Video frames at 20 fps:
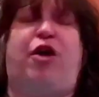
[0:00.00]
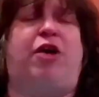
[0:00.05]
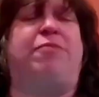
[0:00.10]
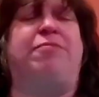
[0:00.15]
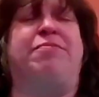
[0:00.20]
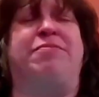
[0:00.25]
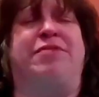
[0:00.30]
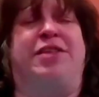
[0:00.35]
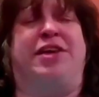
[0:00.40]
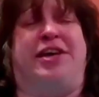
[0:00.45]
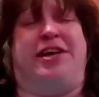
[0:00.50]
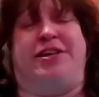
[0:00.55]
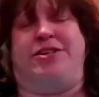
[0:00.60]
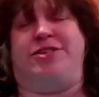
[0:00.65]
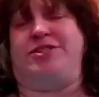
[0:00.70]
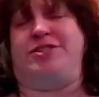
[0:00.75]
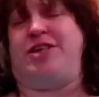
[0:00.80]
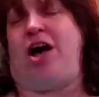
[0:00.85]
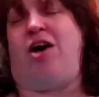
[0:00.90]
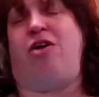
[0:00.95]
from the
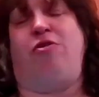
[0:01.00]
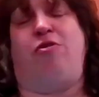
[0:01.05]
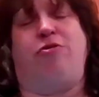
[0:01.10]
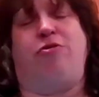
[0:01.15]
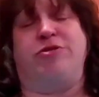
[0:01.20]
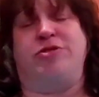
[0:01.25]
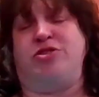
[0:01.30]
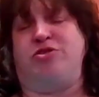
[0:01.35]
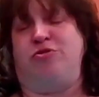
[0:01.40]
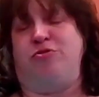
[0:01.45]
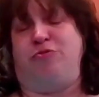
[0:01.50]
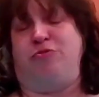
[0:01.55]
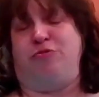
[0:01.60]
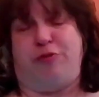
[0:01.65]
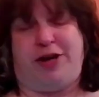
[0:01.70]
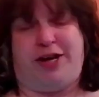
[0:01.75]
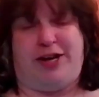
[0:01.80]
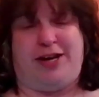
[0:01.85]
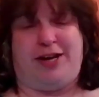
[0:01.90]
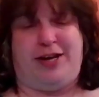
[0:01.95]
hills our horns do
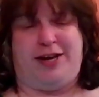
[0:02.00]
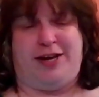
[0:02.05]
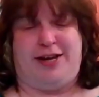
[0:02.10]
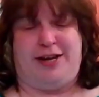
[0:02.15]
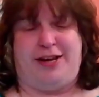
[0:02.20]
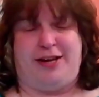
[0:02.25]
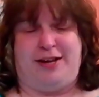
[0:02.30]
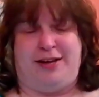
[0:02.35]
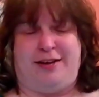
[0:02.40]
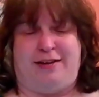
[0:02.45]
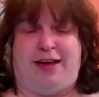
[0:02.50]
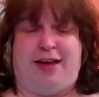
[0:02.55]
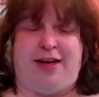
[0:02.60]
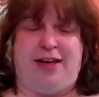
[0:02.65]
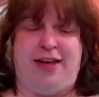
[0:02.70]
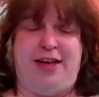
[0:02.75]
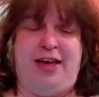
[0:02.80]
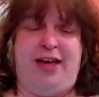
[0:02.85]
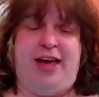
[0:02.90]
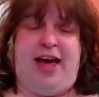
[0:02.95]
ring.
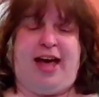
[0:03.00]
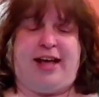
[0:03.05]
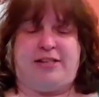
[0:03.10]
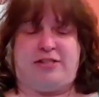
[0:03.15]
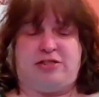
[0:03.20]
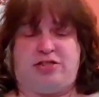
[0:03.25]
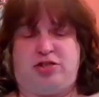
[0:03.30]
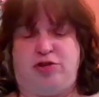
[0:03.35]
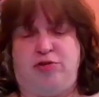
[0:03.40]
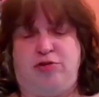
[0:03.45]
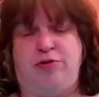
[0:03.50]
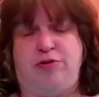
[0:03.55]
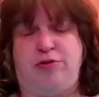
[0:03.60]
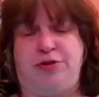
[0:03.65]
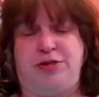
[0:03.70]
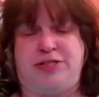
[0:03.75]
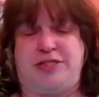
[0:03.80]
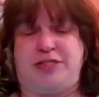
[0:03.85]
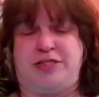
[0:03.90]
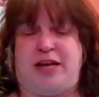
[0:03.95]
And to
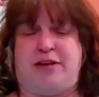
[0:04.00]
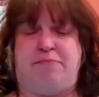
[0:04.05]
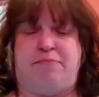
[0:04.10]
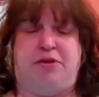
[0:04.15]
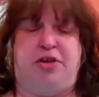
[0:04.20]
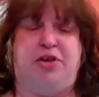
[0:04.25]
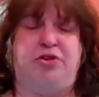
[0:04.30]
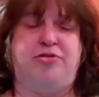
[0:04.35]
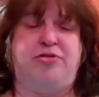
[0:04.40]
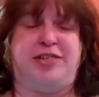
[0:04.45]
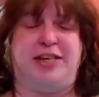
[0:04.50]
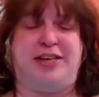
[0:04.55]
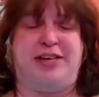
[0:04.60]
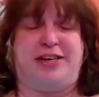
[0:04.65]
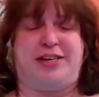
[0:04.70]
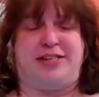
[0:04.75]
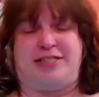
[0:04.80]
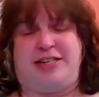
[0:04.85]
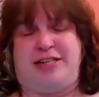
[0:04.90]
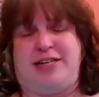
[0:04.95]
the sun music
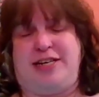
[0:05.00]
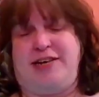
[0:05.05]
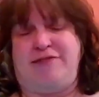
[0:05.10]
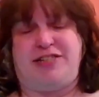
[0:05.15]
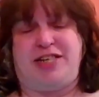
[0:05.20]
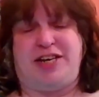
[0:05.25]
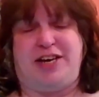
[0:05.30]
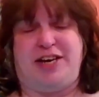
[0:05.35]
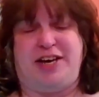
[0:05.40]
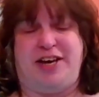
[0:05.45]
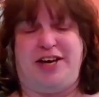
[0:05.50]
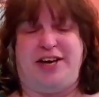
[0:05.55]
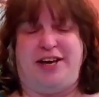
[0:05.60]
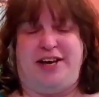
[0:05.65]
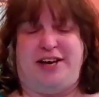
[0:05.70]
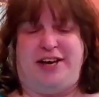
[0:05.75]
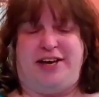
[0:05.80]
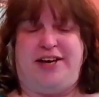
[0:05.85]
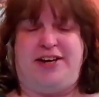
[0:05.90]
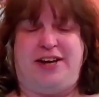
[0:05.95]
is
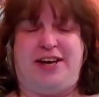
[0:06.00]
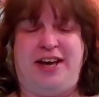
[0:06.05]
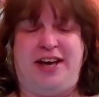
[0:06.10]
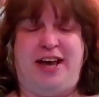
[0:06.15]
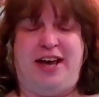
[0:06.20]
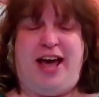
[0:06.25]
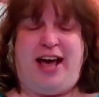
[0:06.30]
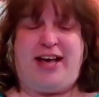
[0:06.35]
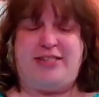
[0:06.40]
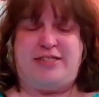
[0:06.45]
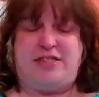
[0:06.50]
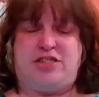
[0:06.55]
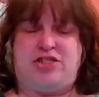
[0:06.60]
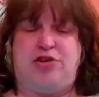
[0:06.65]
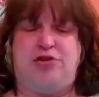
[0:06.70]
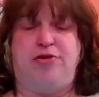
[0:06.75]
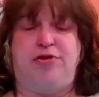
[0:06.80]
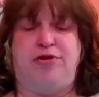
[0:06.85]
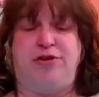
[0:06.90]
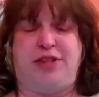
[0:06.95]
lifted, as
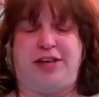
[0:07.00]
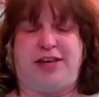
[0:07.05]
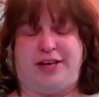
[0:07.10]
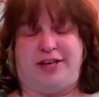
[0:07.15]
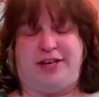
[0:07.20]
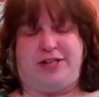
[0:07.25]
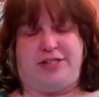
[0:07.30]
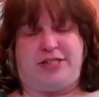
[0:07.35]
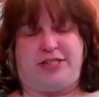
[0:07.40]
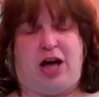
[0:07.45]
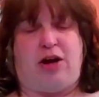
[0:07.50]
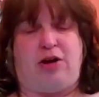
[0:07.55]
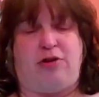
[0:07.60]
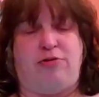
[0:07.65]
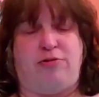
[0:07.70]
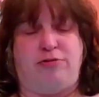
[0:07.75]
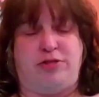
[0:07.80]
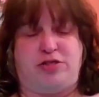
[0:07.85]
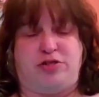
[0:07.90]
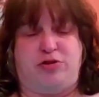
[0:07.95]
to the hills our
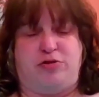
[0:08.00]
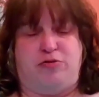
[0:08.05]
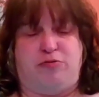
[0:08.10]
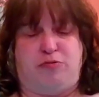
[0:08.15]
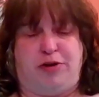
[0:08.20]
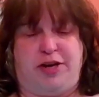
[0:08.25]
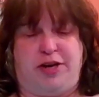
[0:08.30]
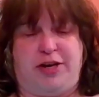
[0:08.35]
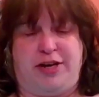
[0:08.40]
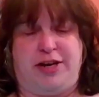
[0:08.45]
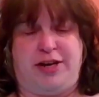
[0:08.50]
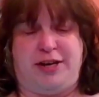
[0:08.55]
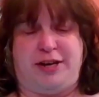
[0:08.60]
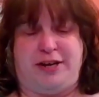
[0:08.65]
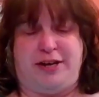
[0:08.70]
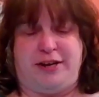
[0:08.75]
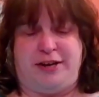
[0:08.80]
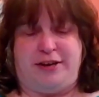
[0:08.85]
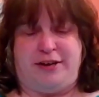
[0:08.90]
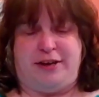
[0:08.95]
horns do
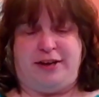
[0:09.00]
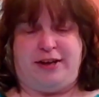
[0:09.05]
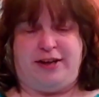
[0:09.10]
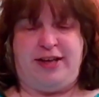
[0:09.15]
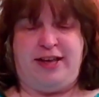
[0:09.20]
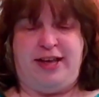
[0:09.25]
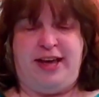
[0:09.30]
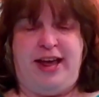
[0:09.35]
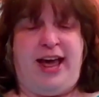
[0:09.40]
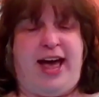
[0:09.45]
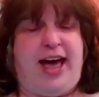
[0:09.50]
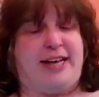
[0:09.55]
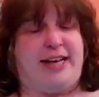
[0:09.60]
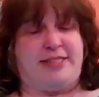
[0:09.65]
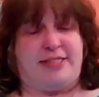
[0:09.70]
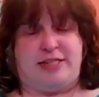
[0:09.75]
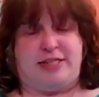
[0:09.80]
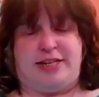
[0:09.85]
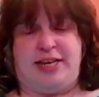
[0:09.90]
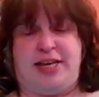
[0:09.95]
ring.
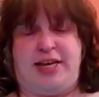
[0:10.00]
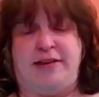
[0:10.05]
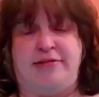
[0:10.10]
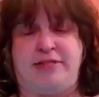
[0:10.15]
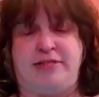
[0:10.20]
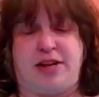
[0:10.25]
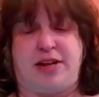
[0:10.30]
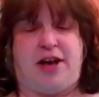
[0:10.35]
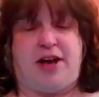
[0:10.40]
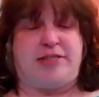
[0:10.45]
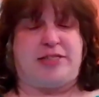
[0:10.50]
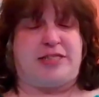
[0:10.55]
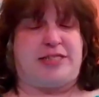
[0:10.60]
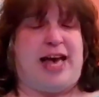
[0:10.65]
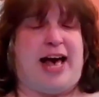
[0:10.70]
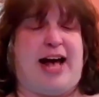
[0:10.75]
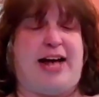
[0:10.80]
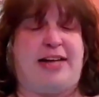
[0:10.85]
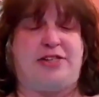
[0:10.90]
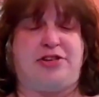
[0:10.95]
As leaves that are
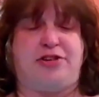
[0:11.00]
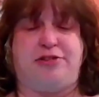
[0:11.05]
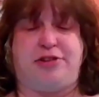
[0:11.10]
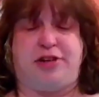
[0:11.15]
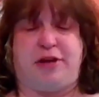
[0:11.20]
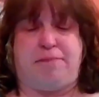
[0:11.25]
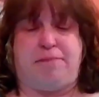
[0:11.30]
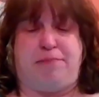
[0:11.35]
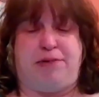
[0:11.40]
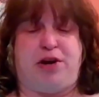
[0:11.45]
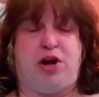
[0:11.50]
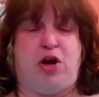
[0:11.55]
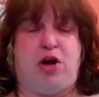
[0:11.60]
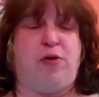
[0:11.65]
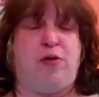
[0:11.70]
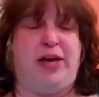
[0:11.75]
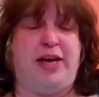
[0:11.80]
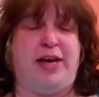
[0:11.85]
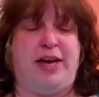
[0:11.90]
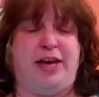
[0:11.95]
scattered and
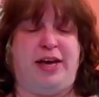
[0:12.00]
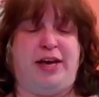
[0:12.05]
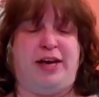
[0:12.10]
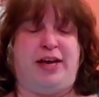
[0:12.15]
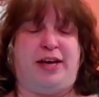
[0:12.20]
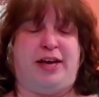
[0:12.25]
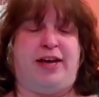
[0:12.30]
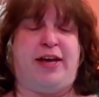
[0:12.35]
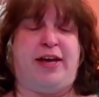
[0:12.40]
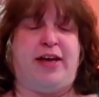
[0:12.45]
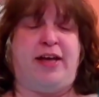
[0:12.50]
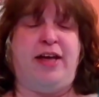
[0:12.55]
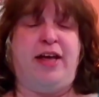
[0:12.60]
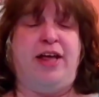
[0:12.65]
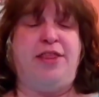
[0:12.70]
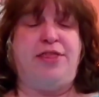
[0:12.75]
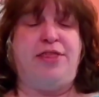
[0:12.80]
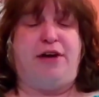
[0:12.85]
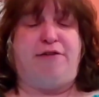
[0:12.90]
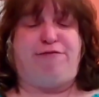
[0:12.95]
blowing,
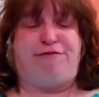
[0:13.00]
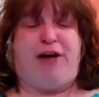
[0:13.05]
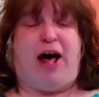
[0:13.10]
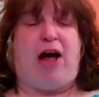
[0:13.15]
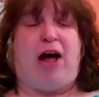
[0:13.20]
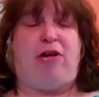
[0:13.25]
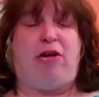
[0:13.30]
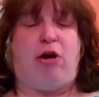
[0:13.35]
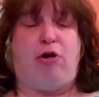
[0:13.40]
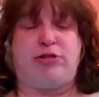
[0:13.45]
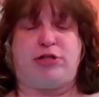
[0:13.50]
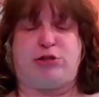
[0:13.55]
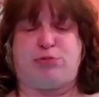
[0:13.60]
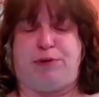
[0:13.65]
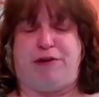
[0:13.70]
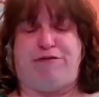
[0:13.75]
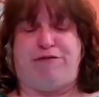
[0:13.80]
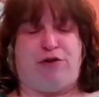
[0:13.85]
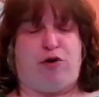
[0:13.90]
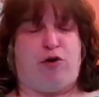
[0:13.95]
the foul host
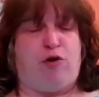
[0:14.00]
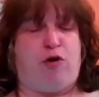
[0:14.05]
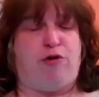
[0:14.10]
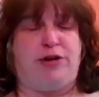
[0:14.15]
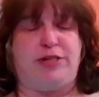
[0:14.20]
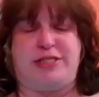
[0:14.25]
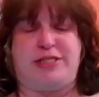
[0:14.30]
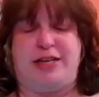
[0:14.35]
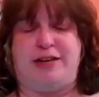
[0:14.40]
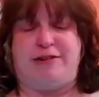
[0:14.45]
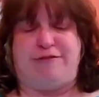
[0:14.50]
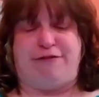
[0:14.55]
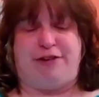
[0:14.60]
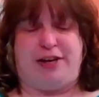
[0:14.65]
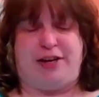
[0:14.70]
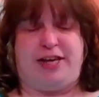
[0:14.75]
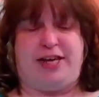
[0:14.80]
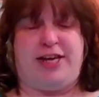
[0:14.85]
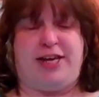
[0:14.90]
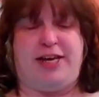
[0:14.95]
before us it
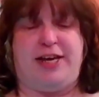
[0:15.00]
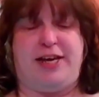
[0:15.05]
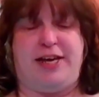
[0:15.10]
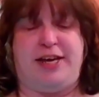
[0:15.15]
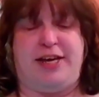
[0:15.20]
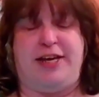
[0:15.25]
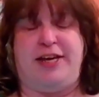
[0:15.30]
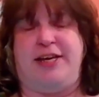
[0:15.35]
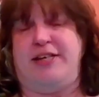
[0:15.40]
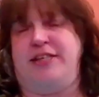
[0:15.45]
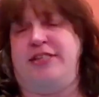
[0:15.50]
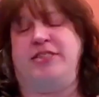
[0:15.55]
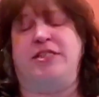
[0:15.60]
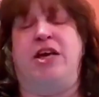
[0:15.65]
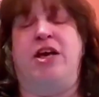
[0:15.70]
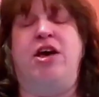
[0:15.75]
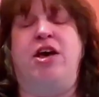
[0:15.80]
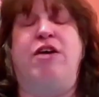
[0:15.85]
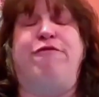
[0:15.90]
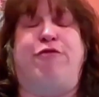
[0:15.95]
flees.
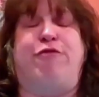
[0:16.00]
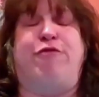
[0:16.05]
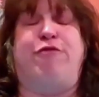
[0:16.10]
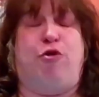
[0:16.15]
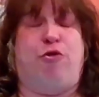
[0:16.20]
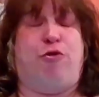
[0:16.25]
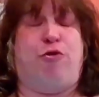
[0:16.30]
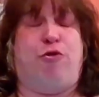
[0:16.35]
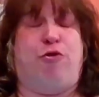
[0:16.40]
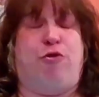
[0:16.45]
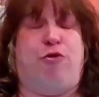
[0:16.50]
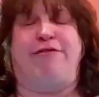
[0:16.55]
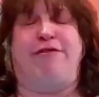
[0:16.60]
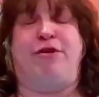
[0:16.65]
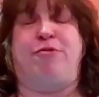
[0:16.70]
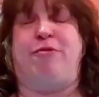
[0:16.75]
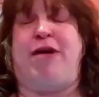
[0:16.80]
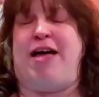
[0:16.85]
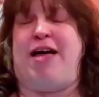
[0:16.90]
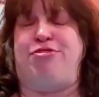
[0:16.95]
For
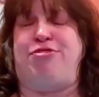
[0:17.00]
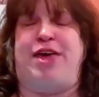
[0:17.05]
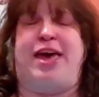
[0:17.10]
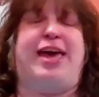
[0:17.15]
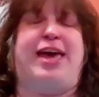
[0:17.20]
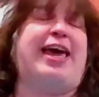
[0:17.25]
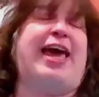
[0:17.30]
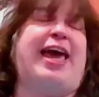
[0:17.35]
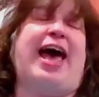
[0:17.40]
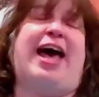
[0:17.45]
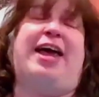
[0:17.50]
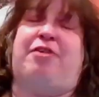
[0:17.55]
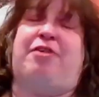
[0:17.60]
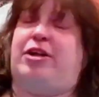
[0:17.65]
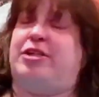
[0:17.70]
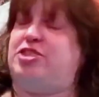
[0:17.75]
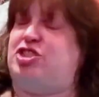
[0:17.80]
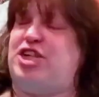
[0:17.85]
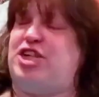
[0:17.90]
elven wrath they cannot